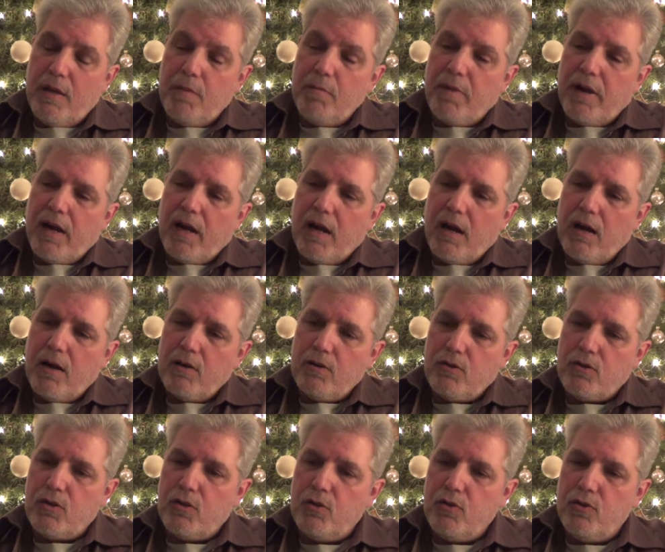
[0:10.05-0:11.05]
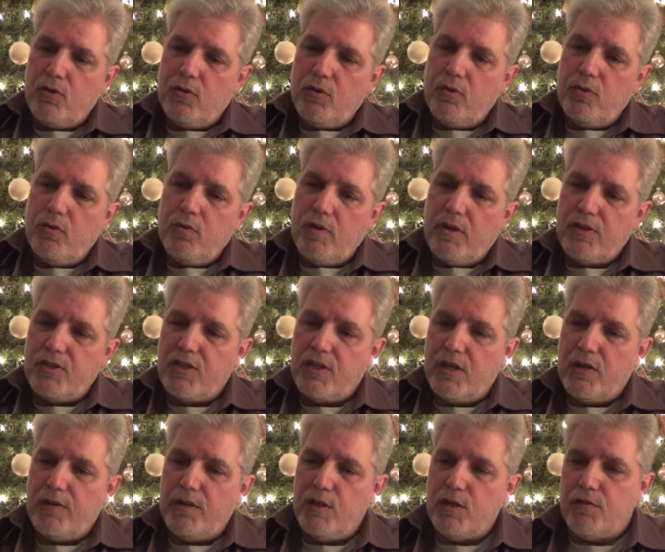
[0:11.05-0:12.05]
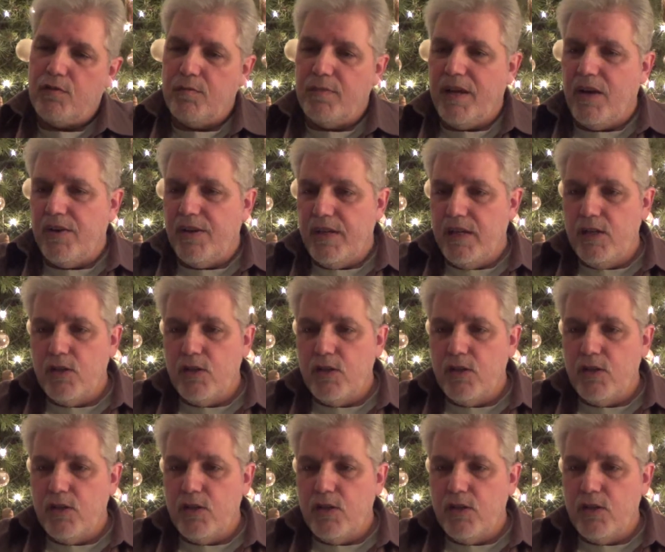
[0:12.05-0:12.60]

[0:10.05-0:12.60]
in my heart to do a series from now to